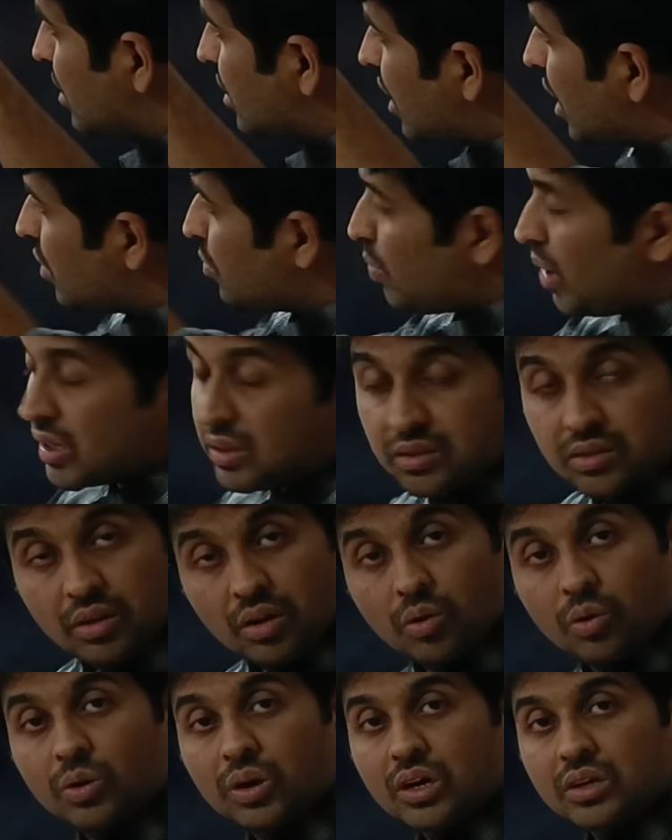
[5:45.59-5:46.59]
That path is
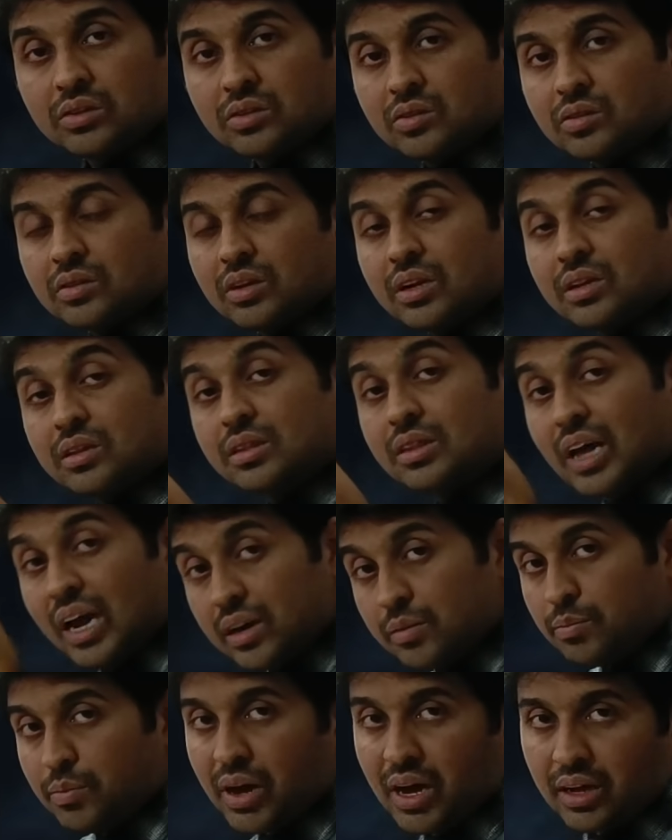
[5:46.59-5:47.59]
a locus.
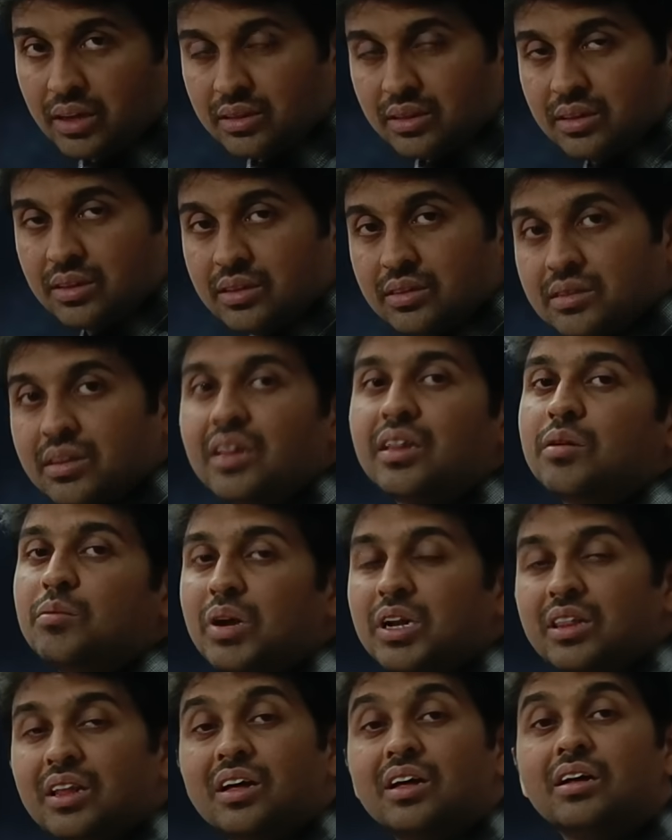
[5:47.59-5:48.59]
That path is nothing
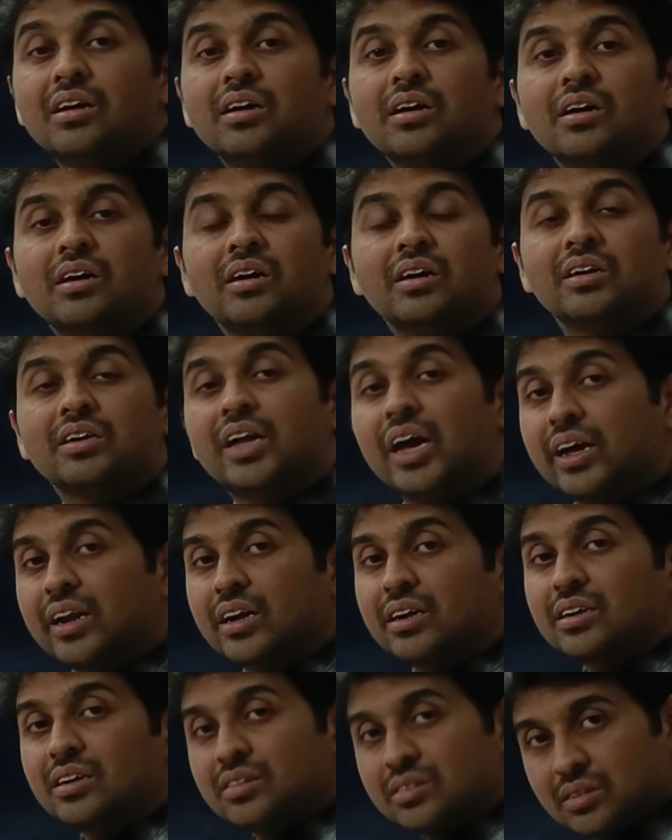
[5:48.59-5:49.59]
but the
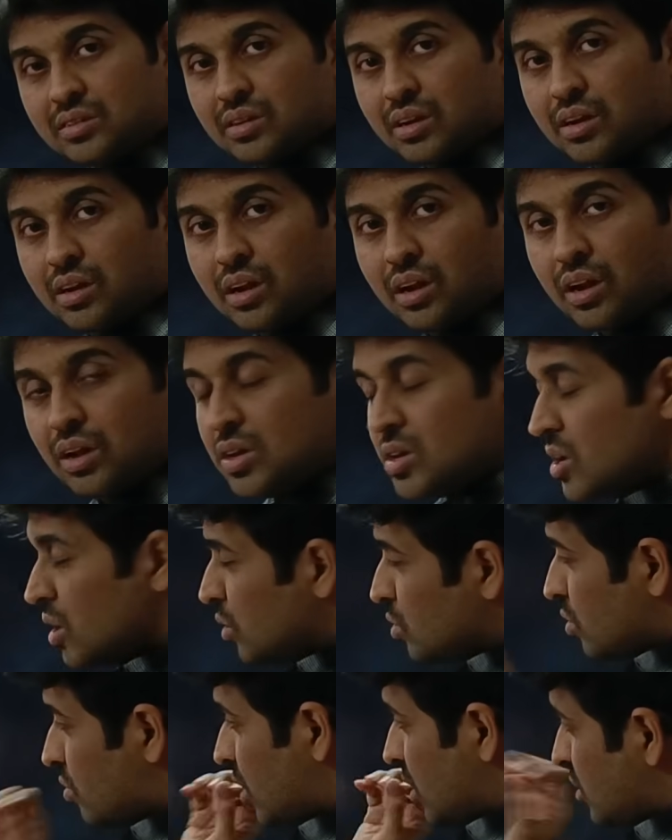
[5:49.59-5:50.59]
director's circle.
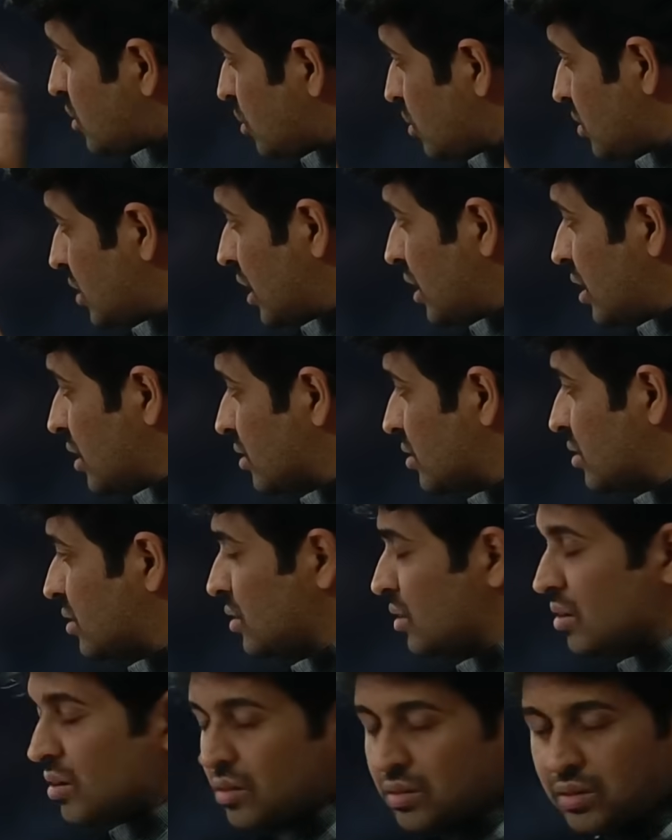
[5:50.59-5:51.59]
So once you see
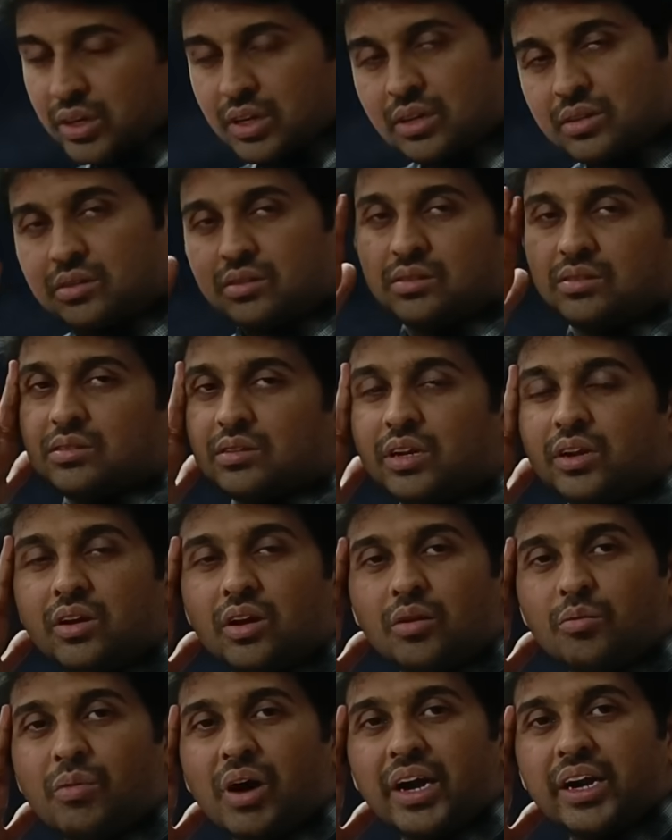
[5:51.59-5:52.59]
this, it is in
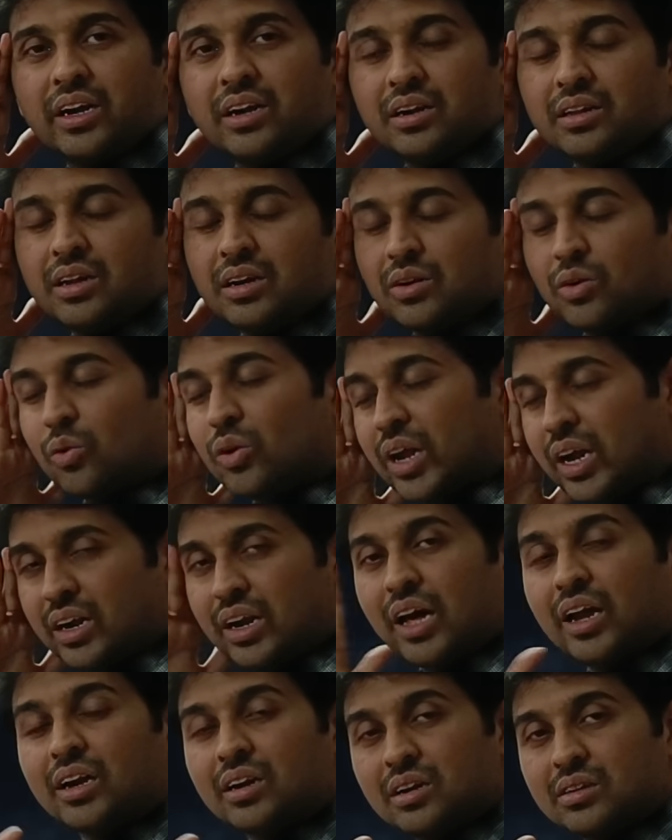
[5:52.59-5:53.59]
your mind that okay,
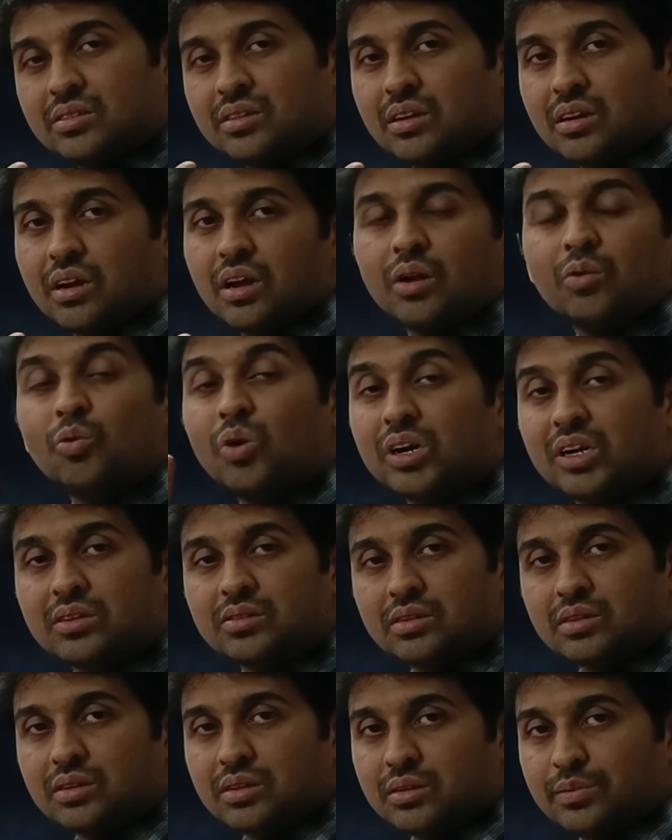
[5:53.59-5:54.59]
director circle, what
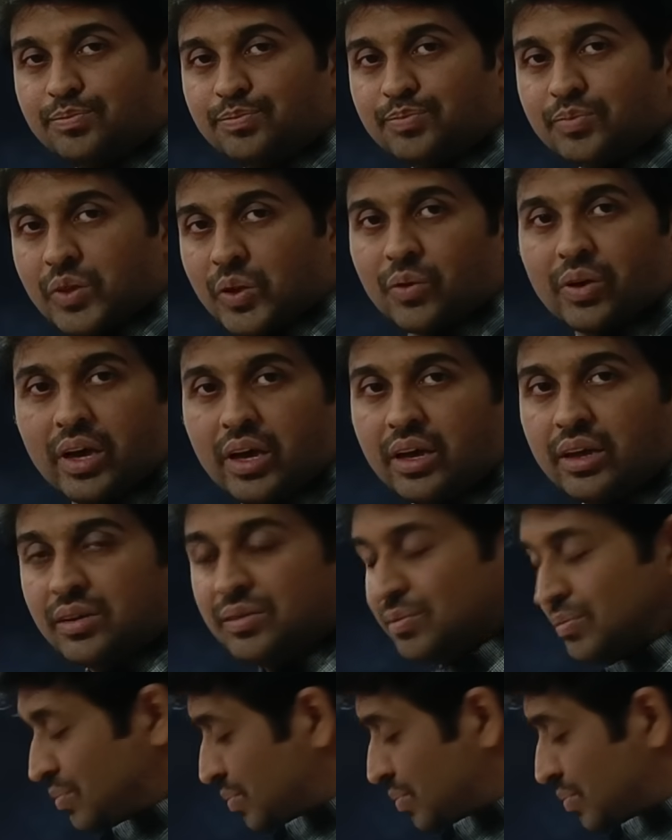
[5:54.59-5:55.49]
is it? Okay.